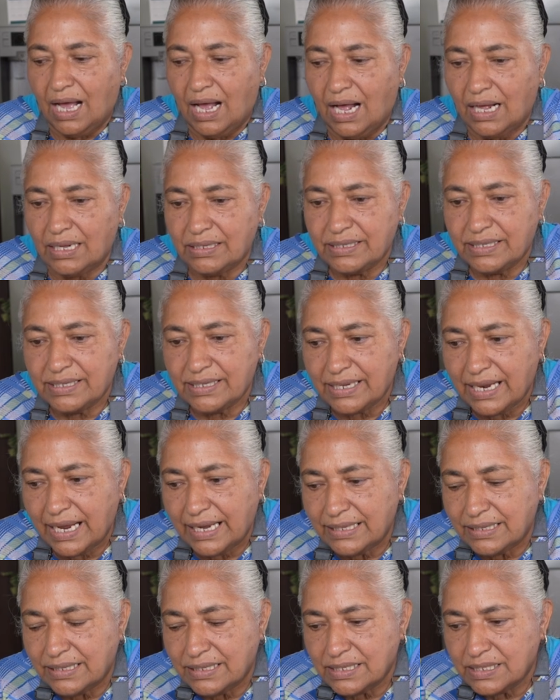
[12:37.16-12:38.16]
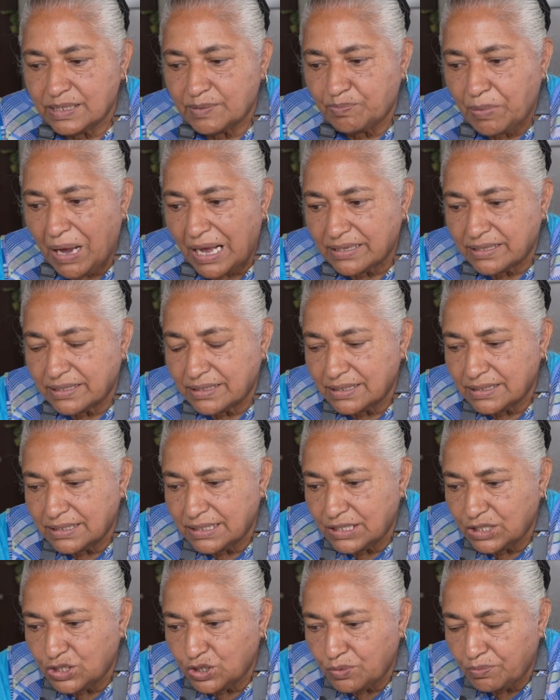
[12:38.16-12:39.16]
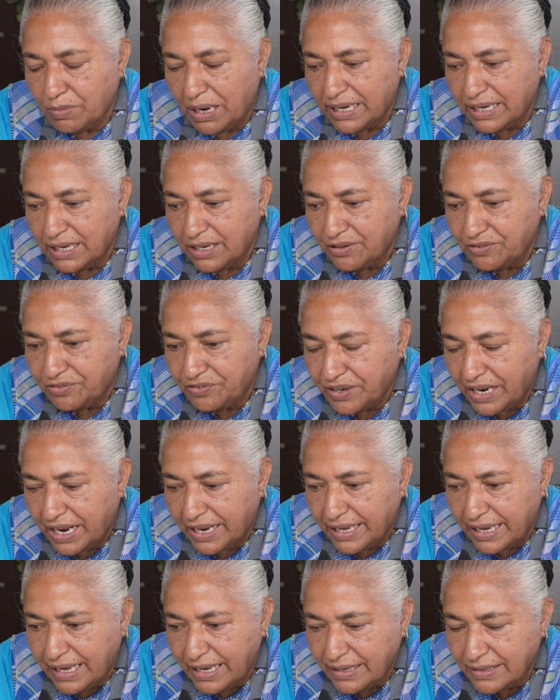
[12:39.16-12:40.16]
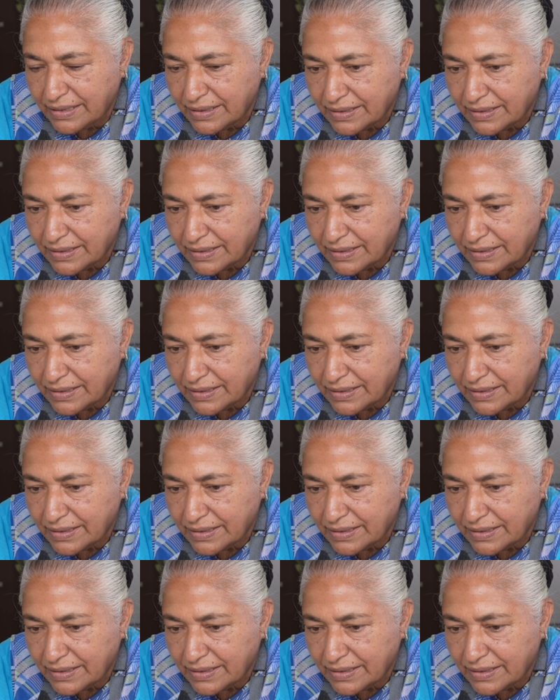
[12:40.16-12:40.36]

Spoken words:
I'll slide this basket into my air fryer.